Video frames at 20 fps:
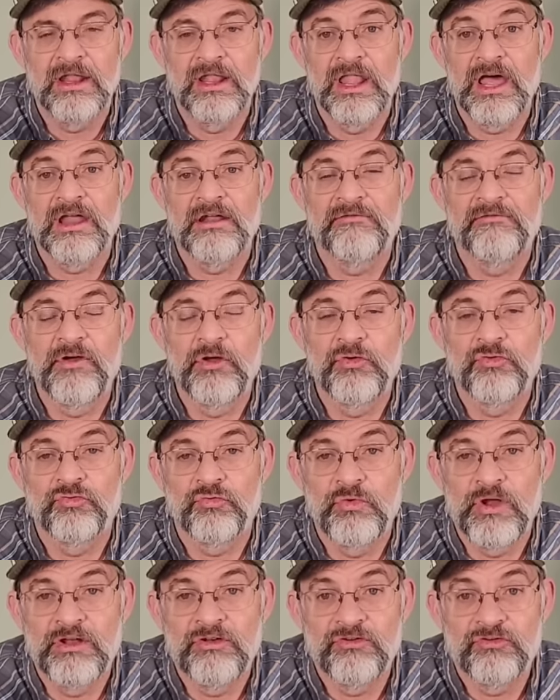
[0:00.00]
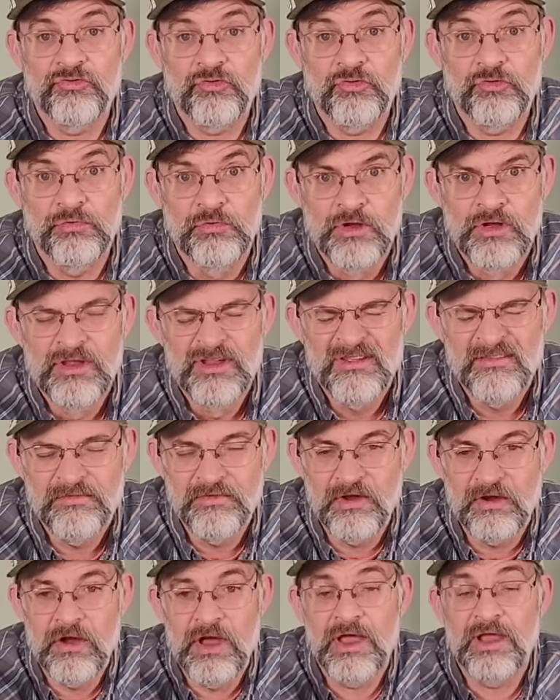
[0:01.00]
A lot of folks register
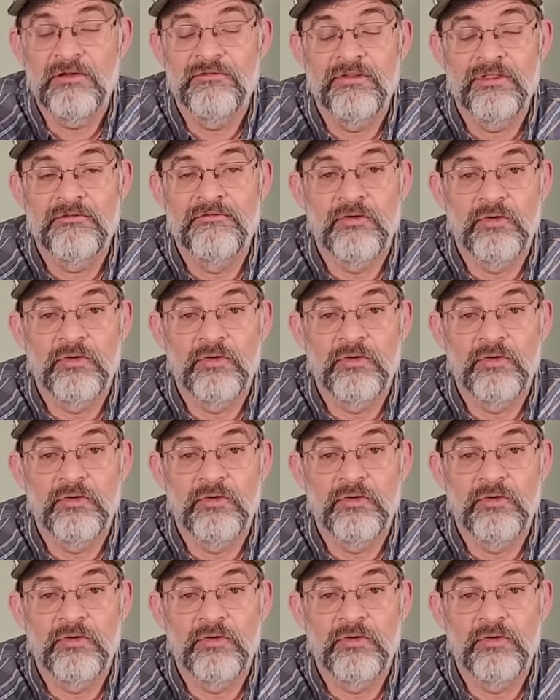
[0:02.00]
their hike for the